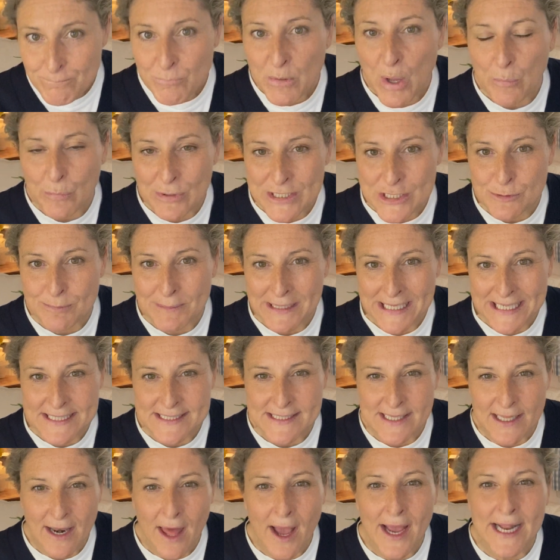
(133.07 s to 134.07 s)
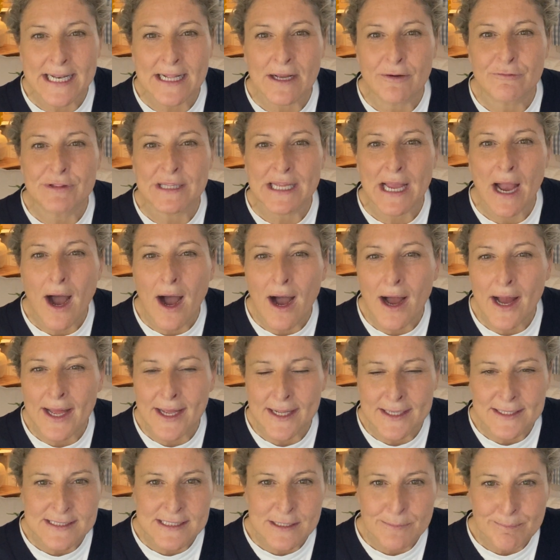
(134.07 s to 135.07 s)
which means the lining of the
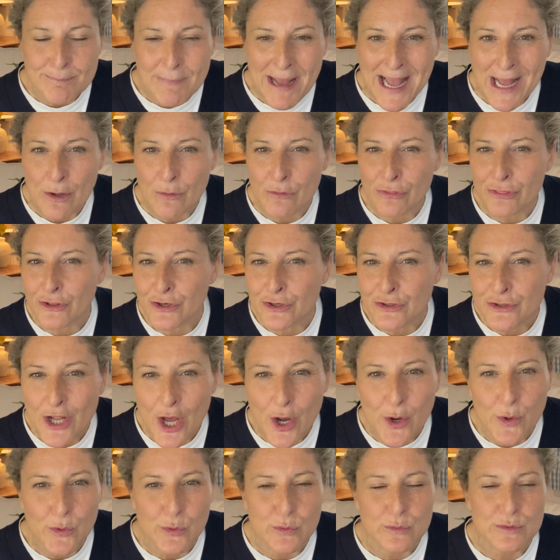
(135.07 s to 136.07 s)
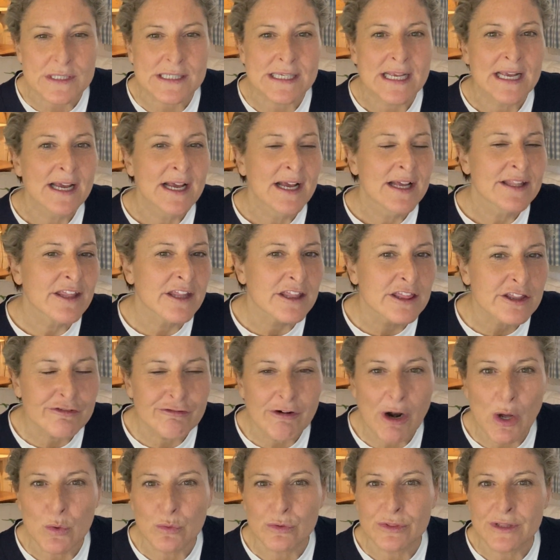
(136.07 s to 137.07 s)
eyes, the mouth, the nose, the
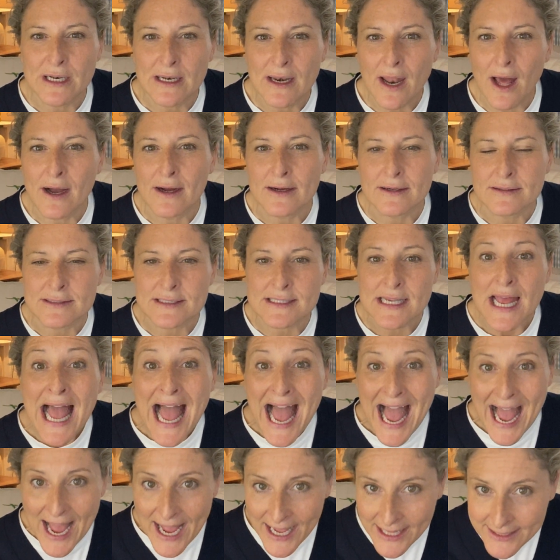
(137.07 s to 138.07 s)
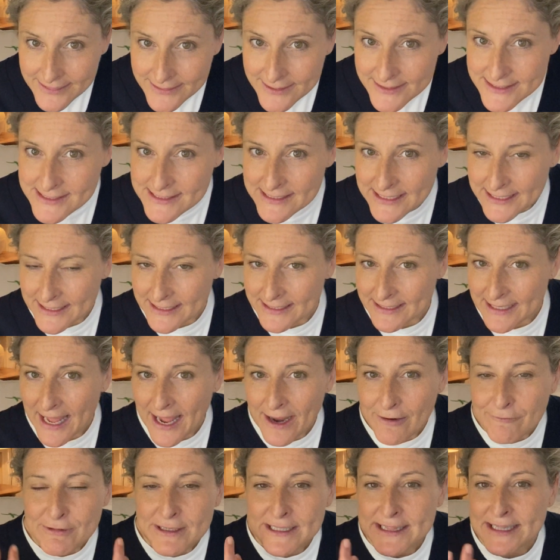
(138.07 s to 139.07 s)
throat, the lungs, and the skin,
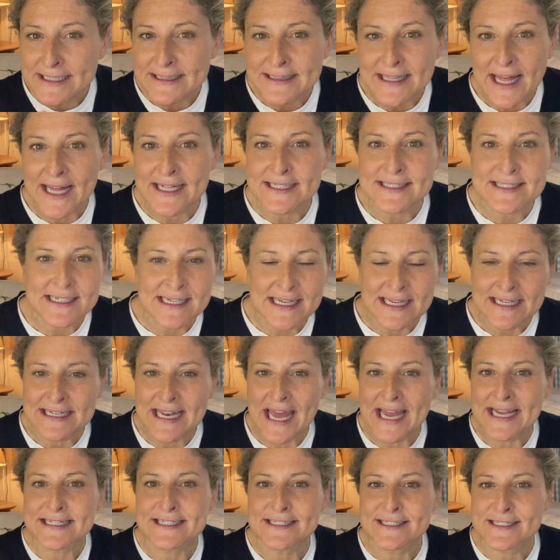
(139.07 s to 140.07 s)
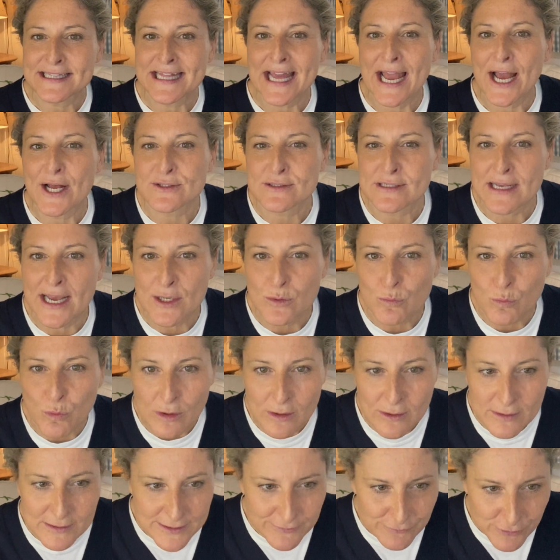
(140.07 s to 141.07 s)
everything that's connected to the outside
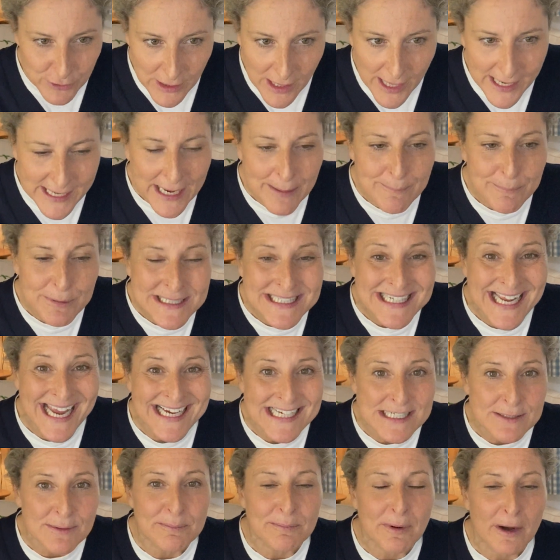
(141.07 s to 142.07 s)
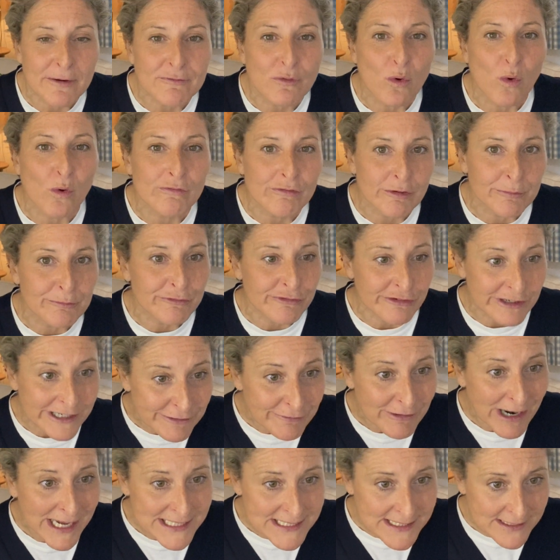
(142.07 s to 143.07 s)
world, if you like, and protects them above all from free
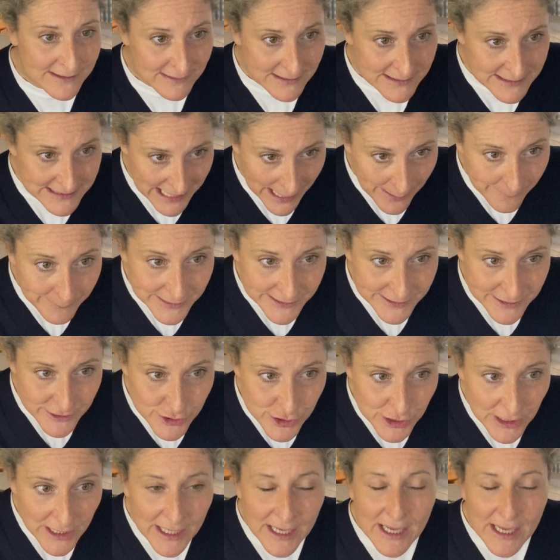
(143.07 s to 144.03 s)
radical damage.